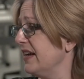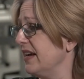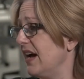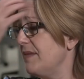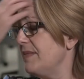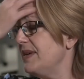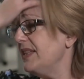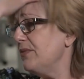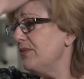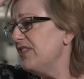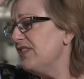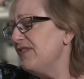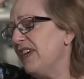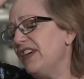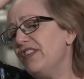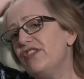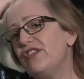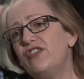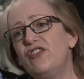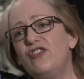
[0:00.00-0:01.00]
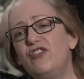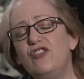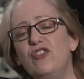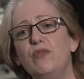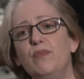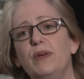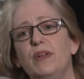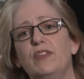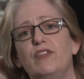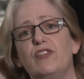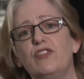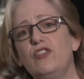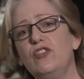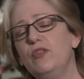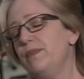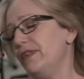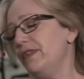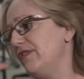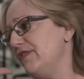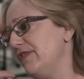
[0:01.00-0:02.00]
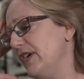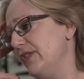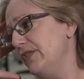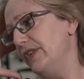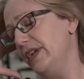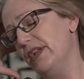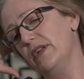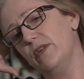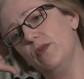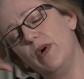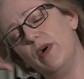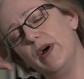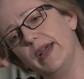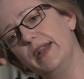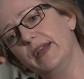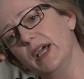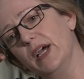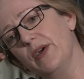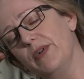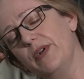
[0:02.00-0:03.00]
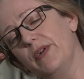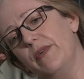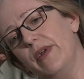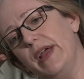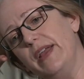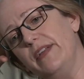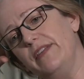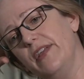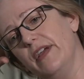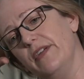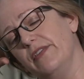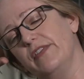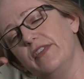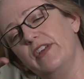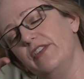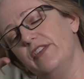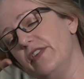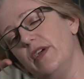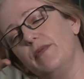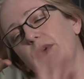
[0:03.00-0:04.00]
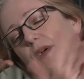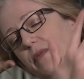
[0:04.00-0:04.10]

I mean, there was this very stupid phone-in a while ago on a radio station.